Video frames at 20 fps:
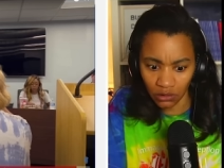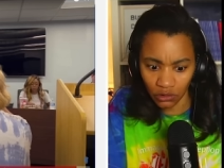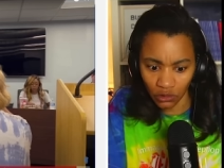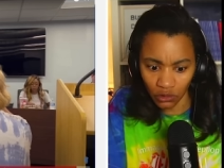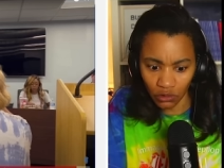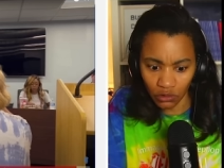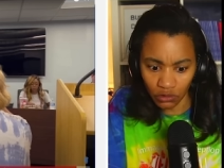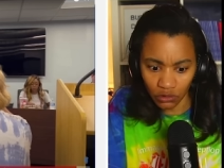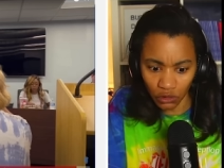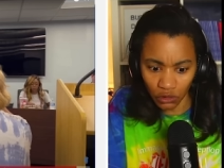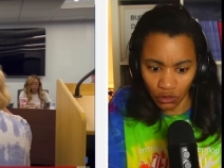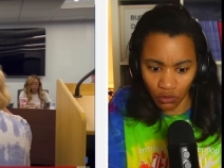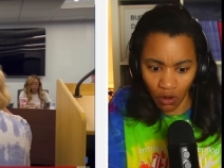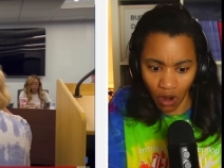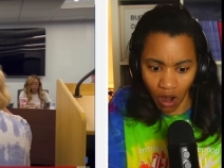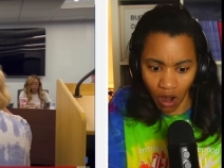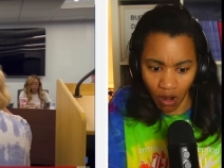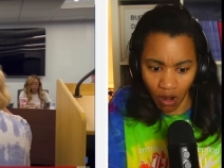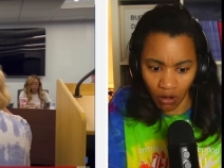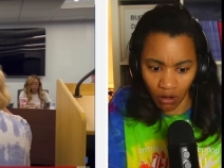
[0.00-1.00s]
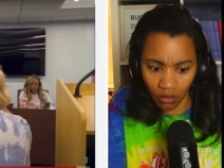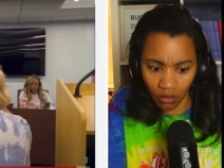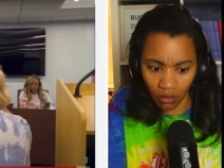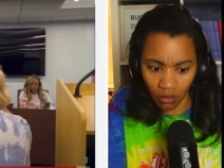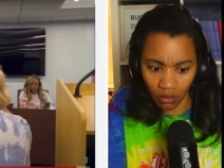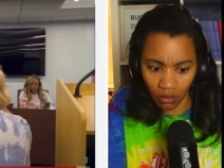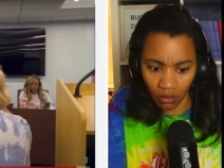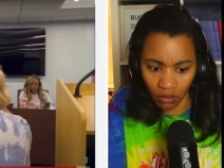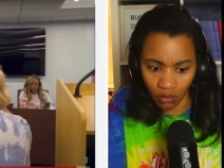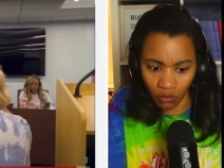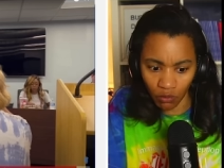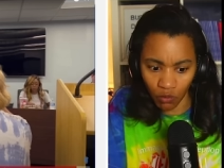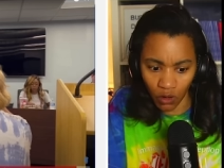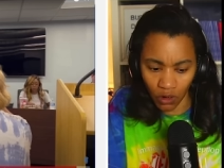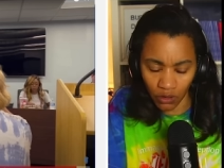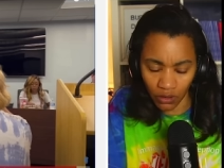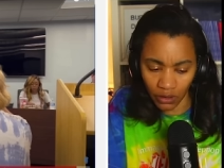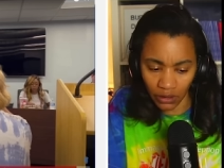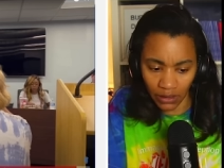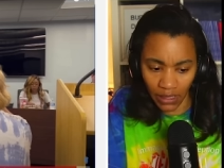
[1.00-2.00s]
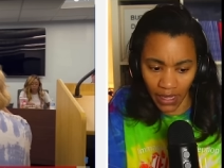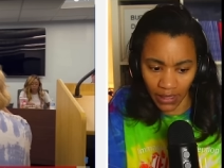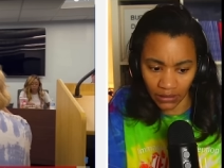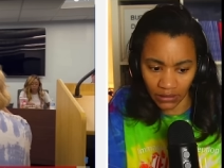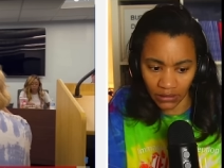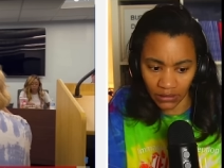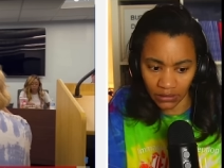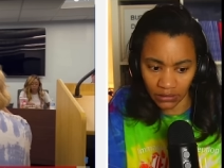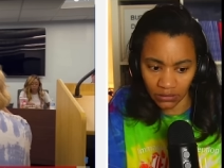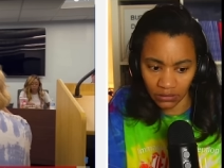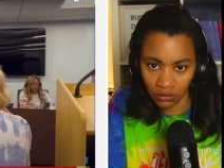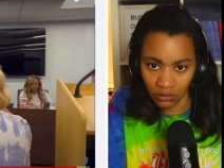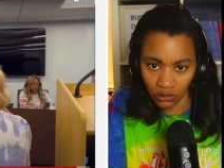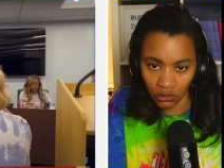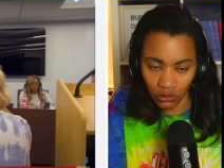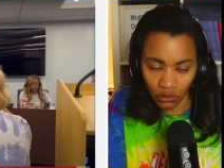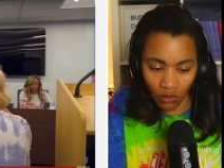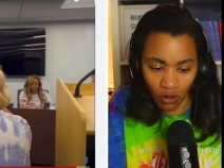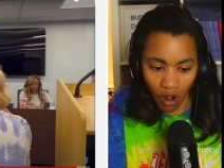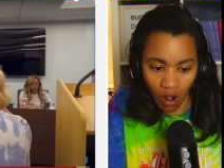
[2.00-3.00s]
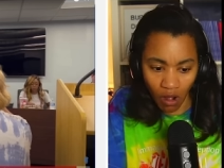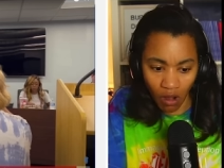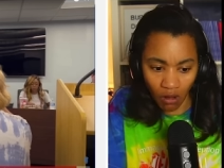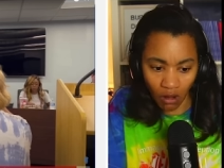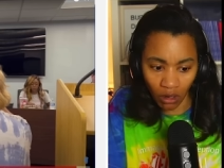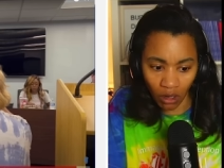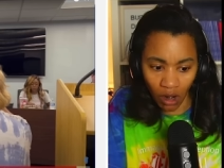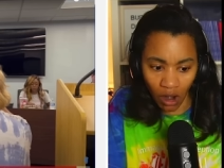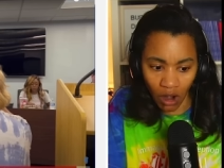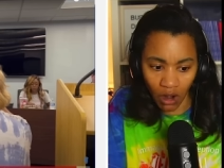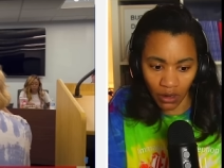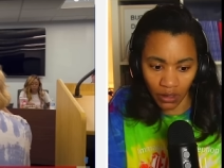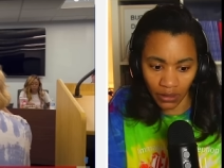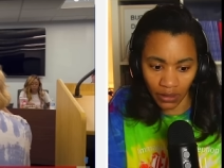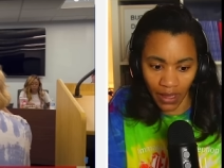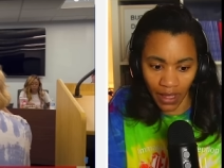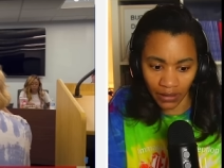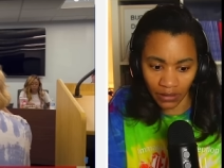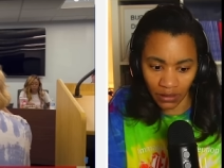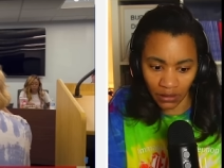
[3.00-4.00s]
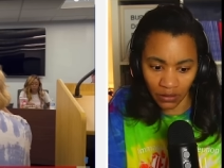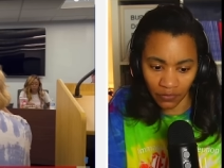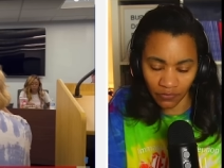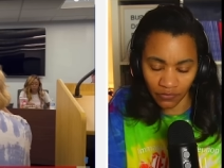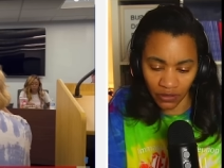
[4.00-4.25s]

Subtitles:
You all were elected. You all are elected